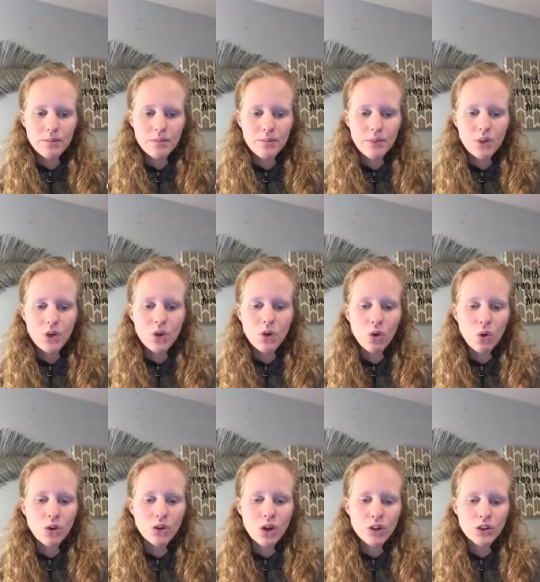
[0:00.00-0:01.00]
the
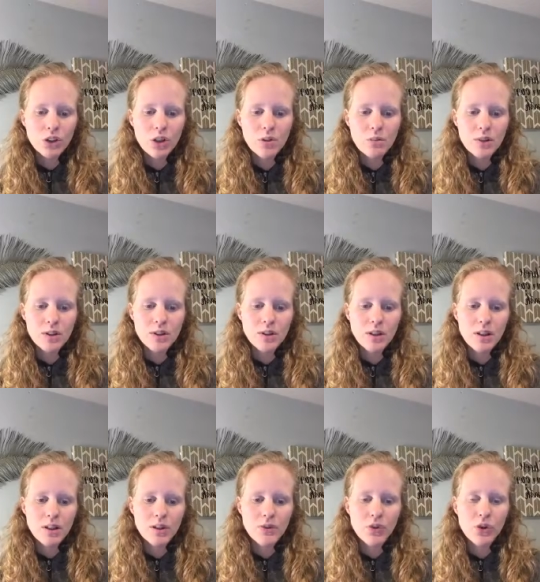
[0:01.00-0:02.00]
goal long term
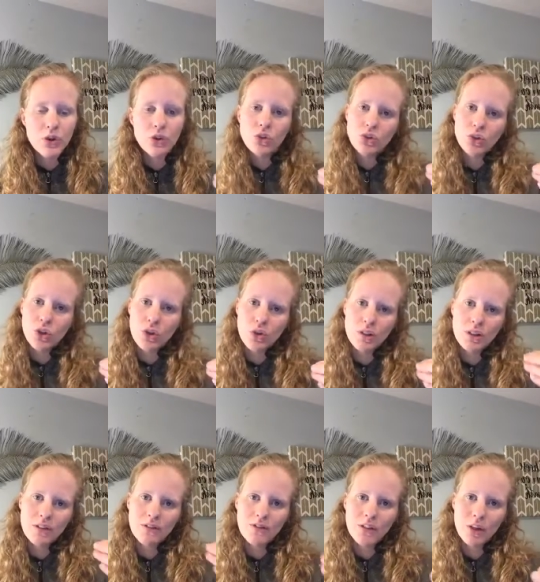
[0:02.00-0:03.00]
is for you to notice
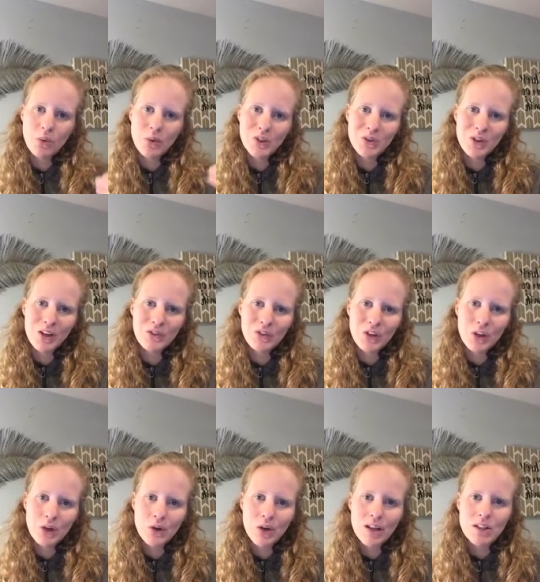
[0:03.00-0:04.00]
and feel what's right for
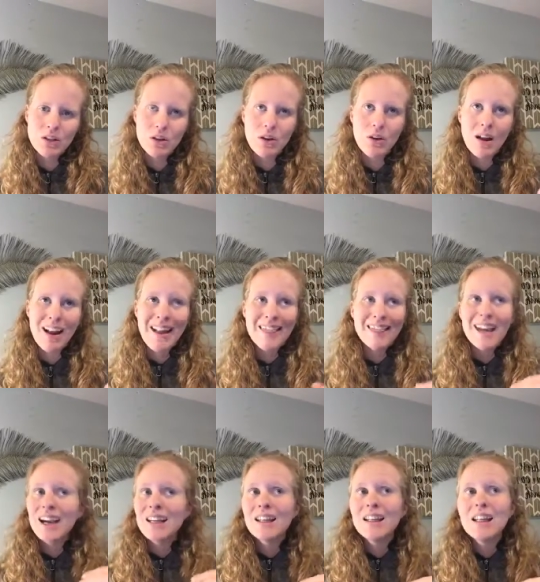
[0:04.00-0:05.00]
you. And so
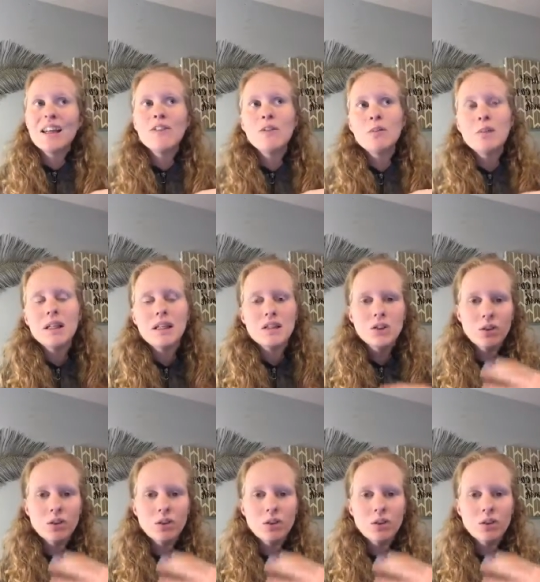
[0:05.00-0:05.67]
that can even mean, so